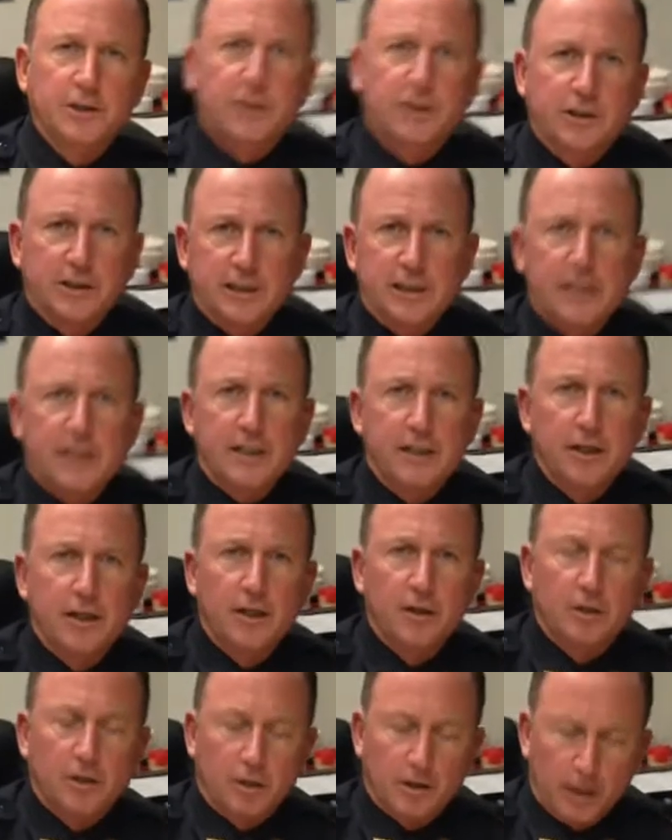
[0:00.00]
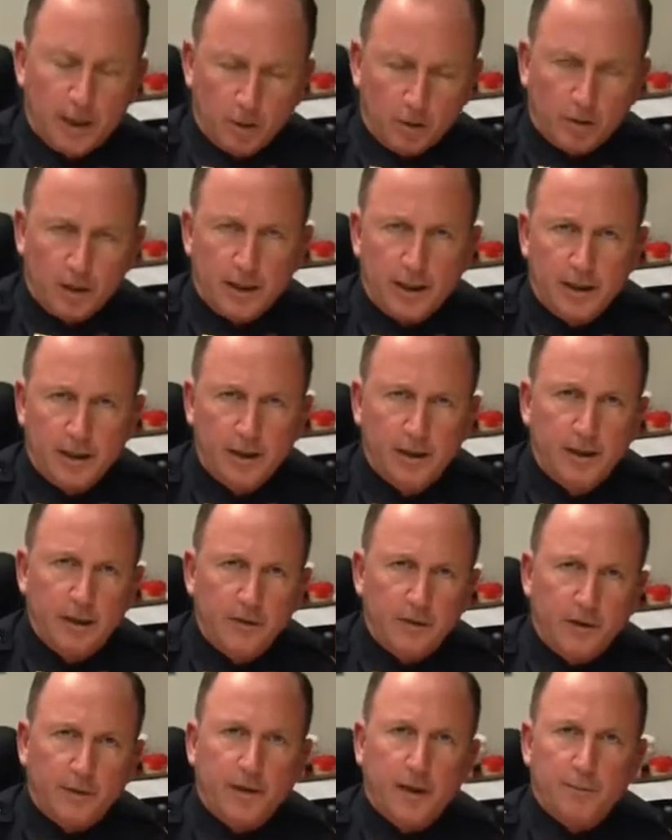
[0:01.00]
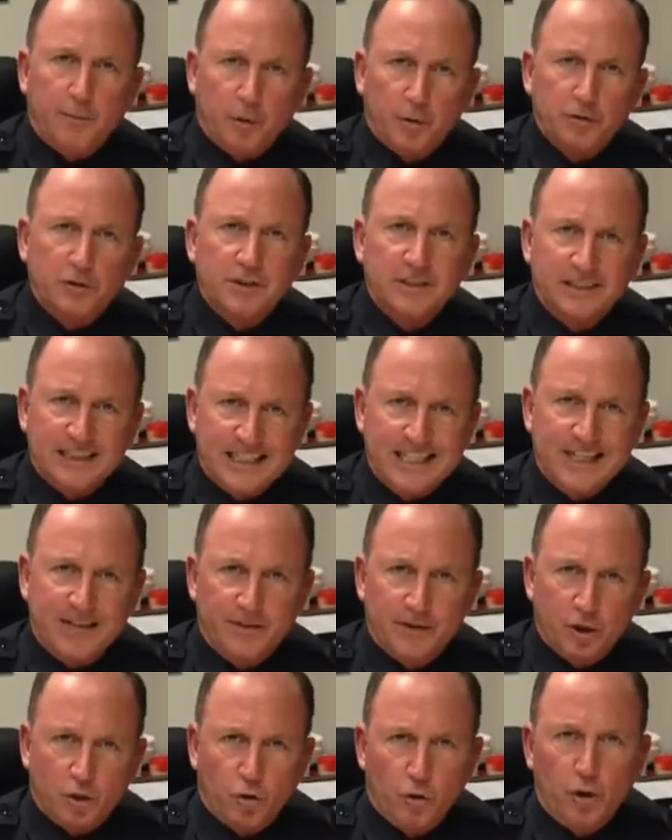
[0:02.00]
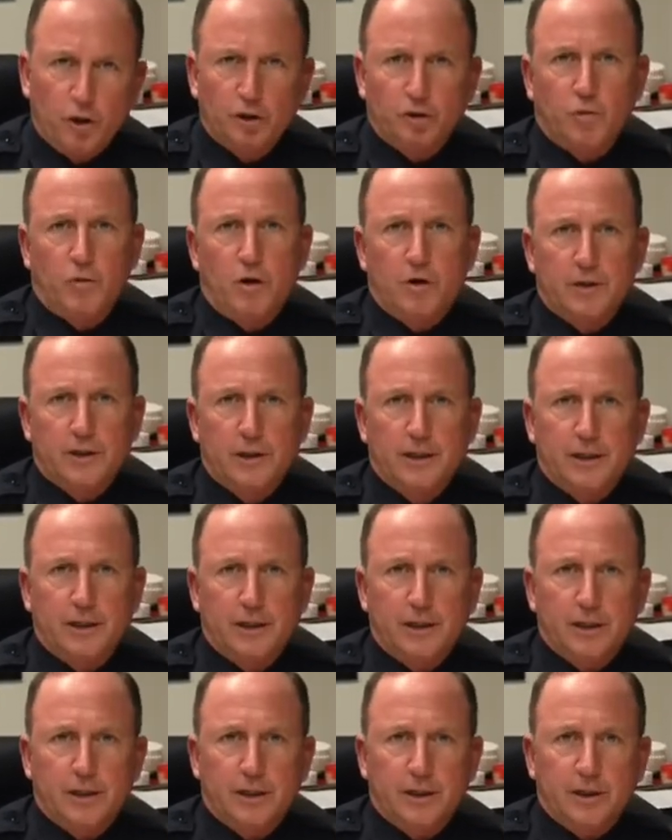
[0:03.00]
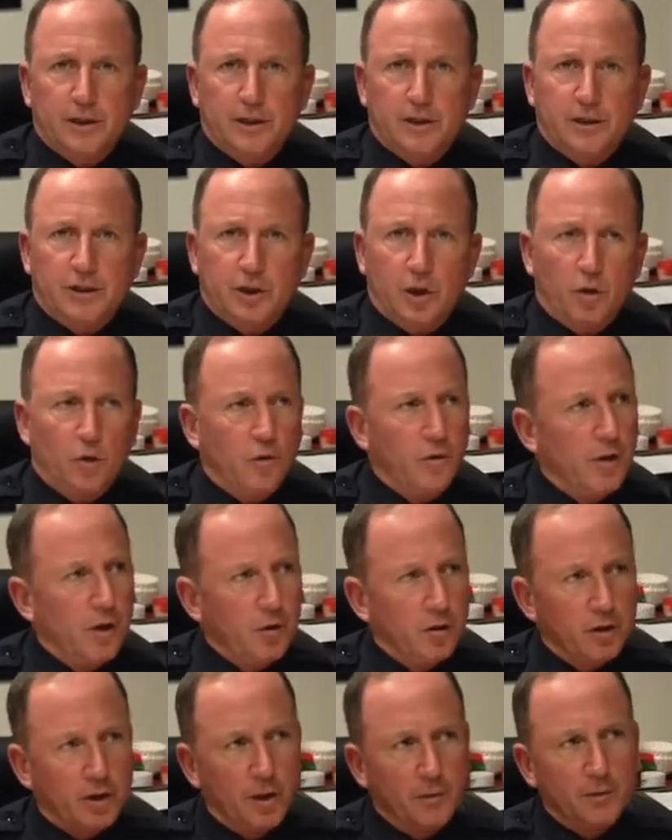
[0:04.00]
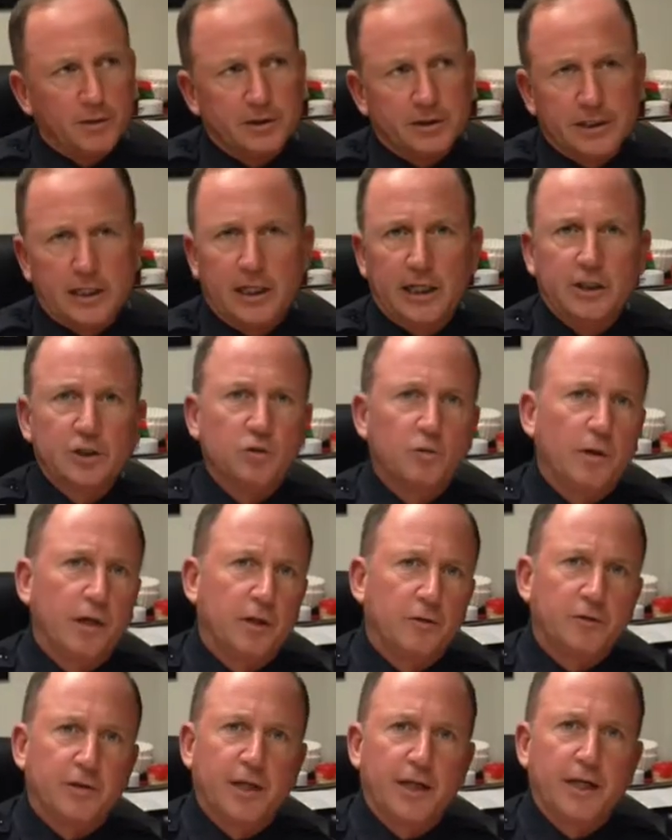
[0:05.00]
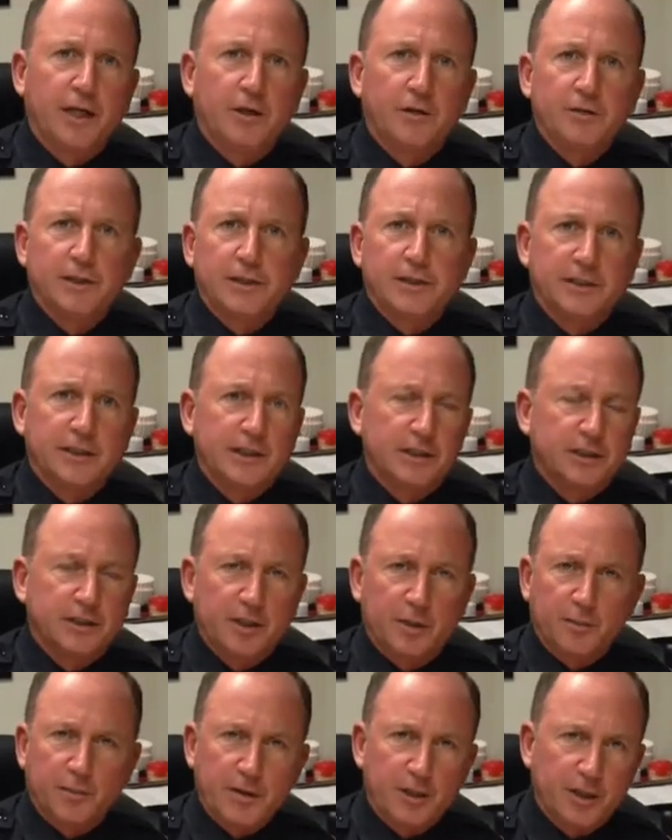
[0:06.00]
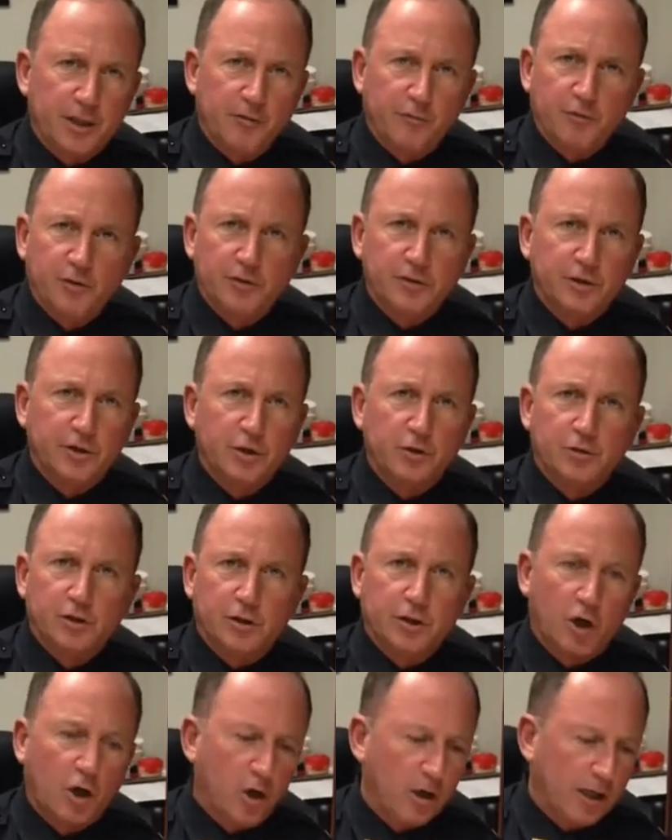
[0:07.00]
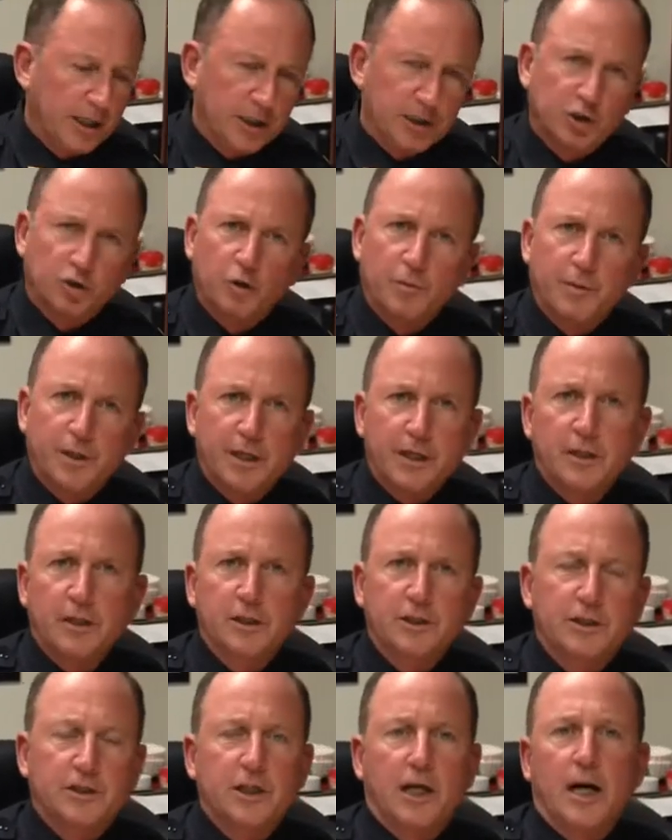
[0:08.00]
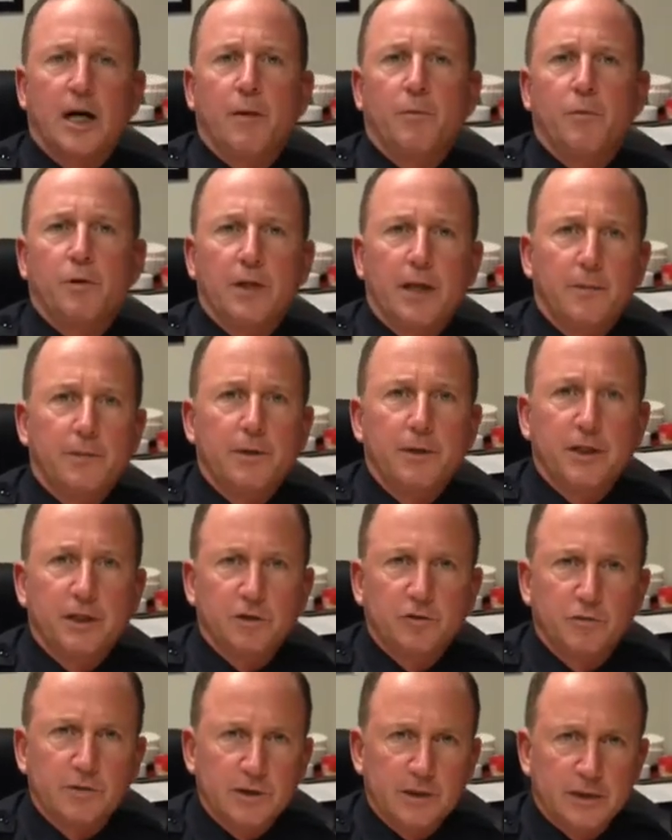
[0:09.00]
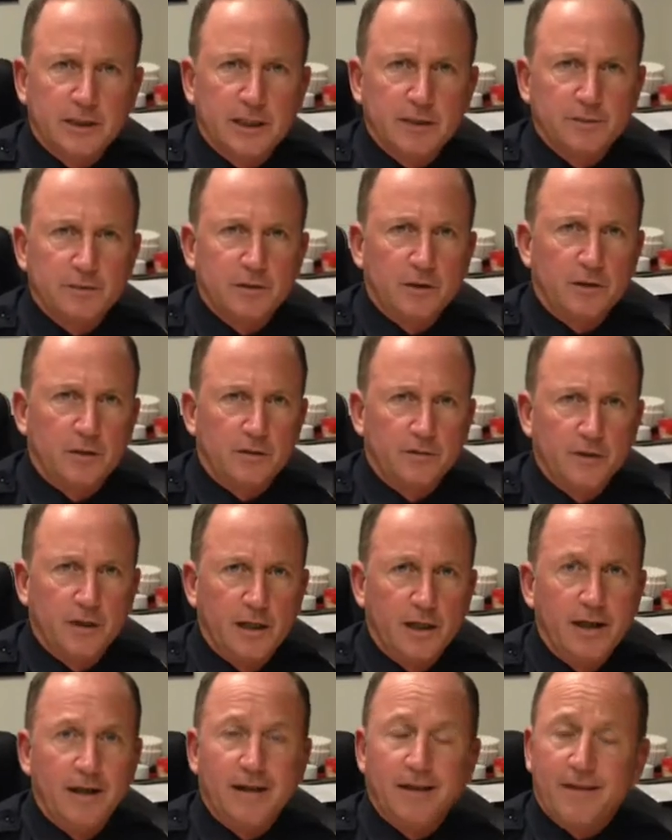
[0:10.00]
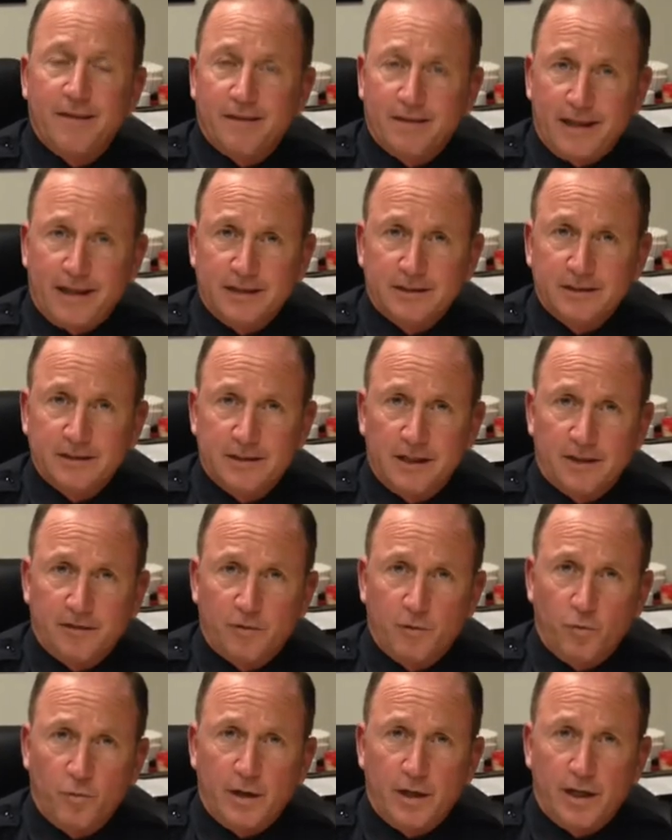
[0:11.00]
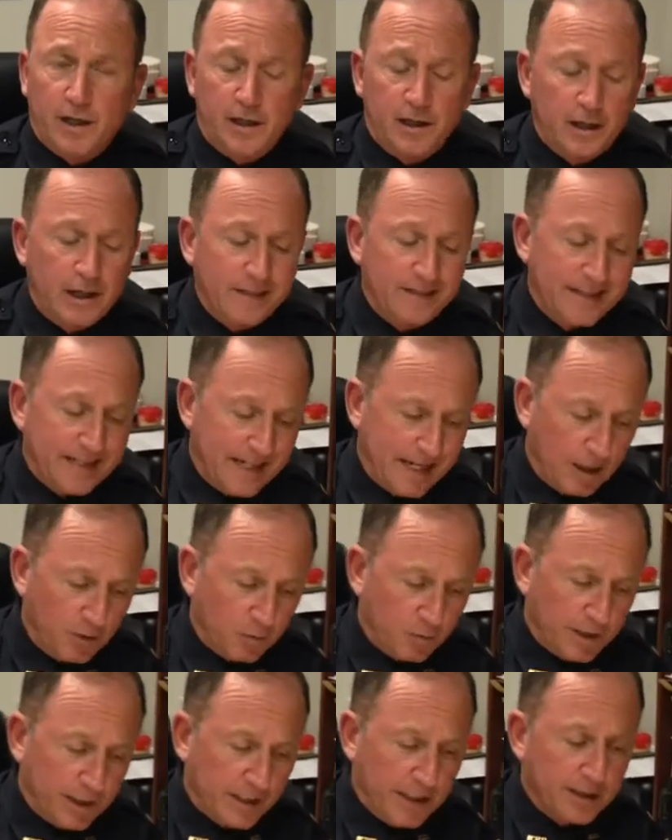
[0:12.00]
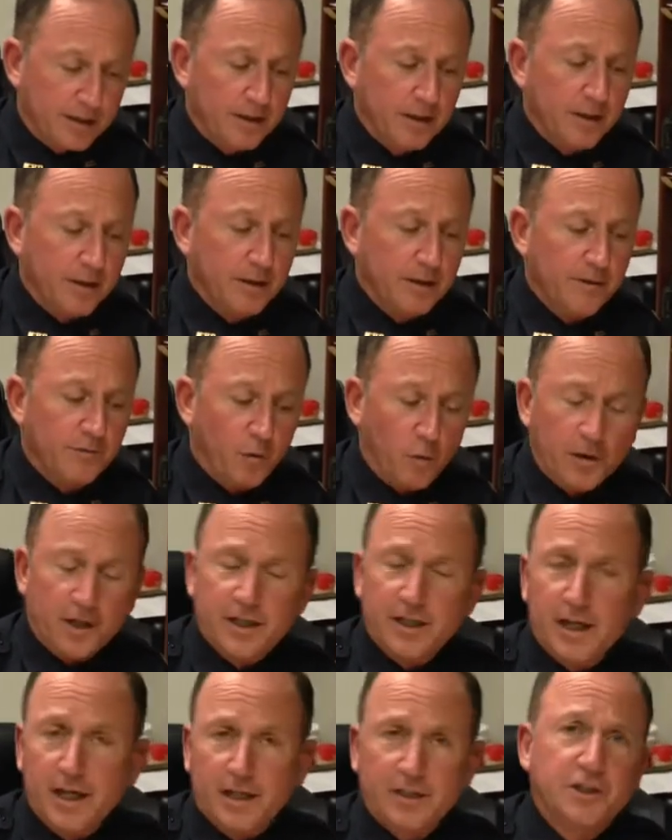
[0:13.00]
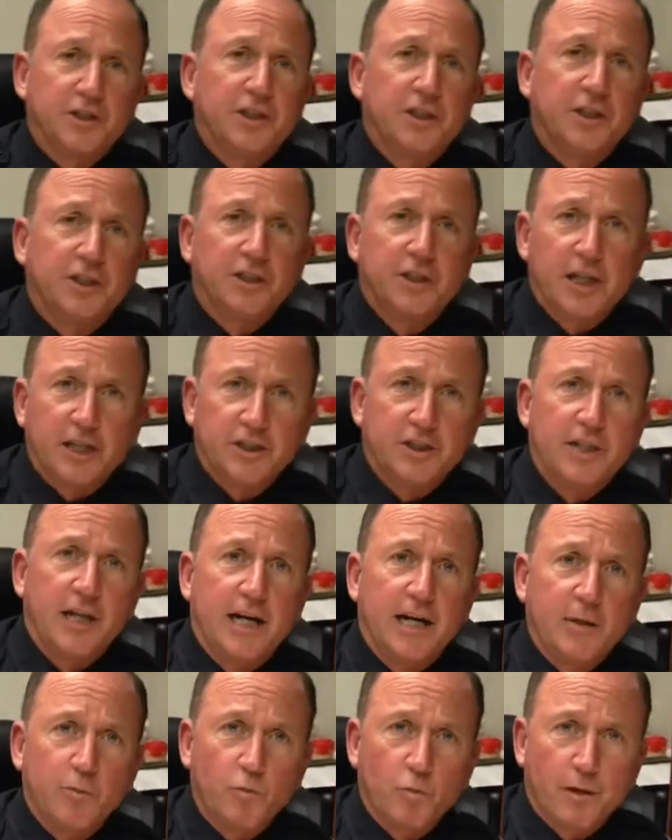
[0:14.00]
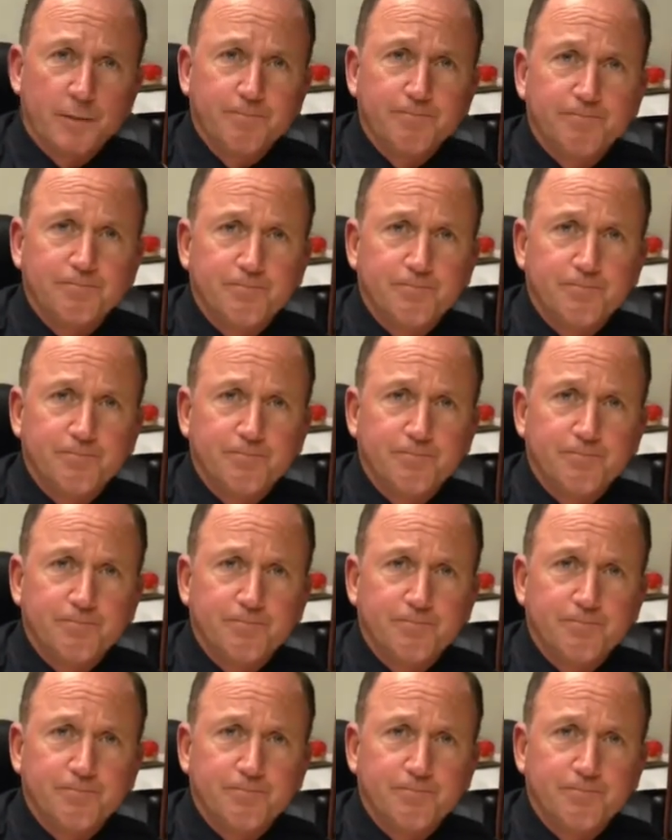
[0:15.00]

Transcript: see clearly that that person's in the crosswalk. So there are a couple of signs around town that says something different. The car has to immediately stop when that pedestrian steps off. That is not the way that I read 40-6-91.